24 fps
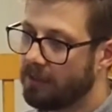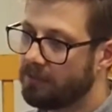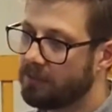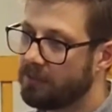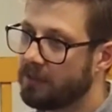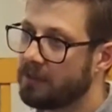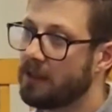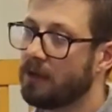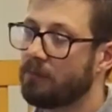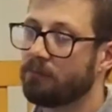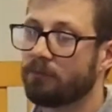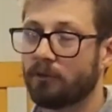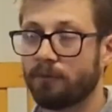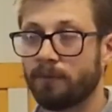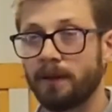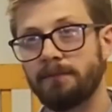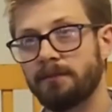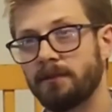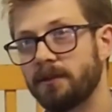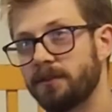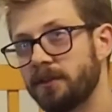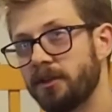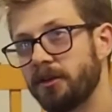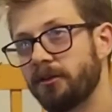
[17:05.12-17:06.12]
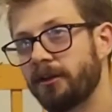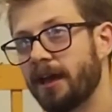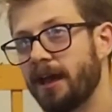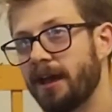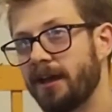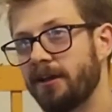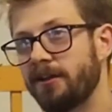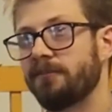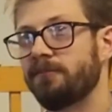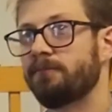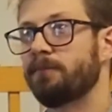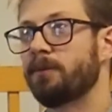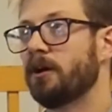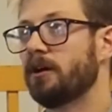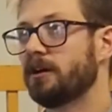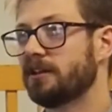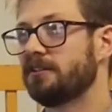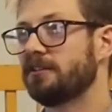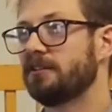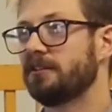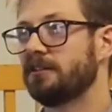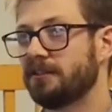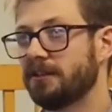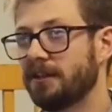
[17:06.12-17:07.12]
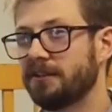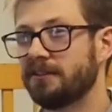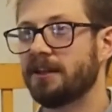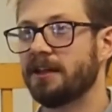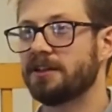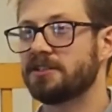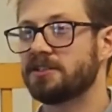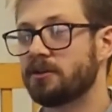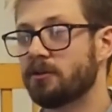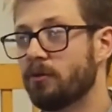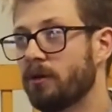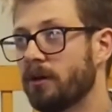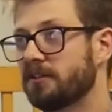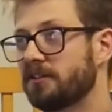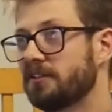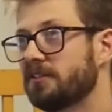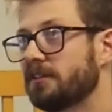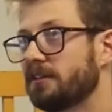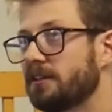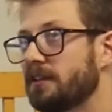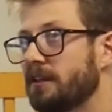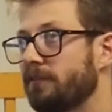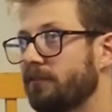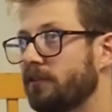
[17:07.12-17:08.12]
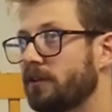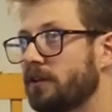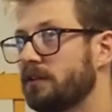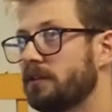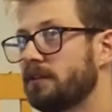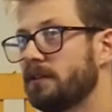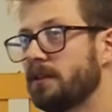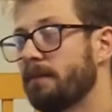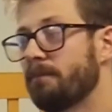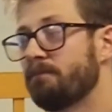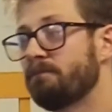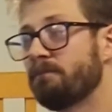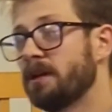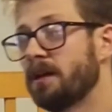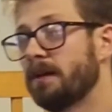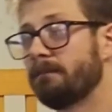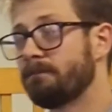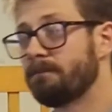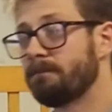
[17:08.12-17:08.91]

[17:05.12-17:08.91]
the number of people in the UK who have Parkinson's, that's actually quite a significant number.